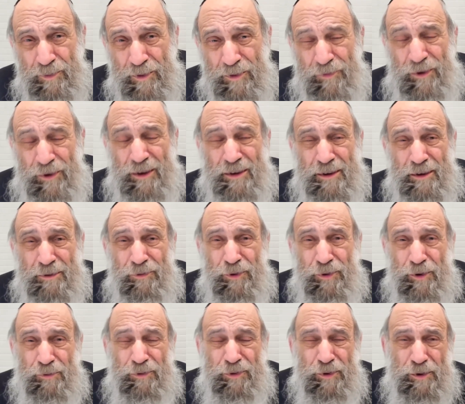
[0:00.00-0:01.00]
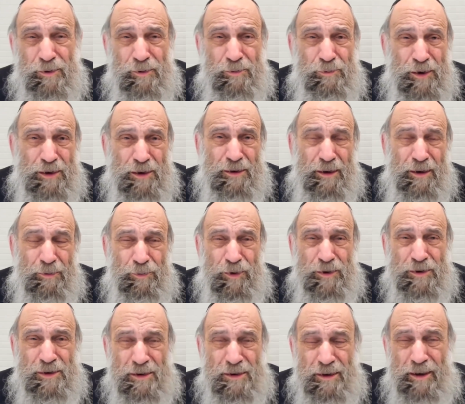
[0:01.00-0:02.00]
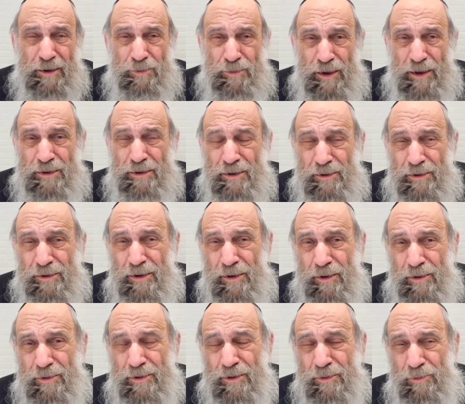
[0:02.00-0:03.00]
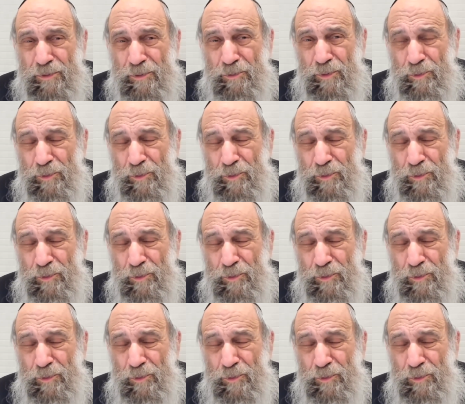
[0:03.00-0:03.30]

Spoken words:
befitting for me, a person like me, to go